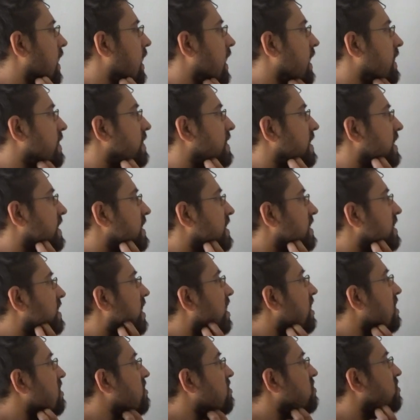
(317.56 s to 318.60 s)
And then
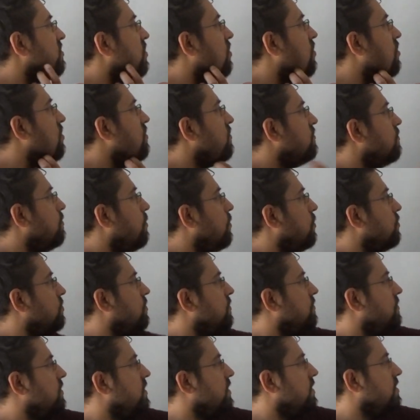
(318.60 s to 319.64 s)
I'll solve both
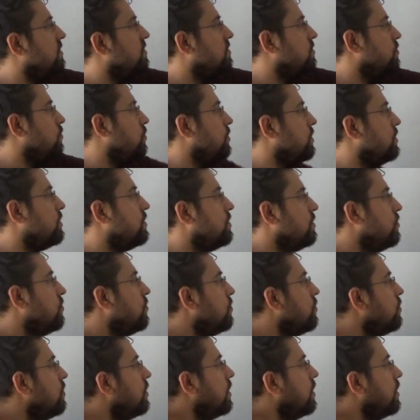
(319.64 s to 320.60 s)
of these with you.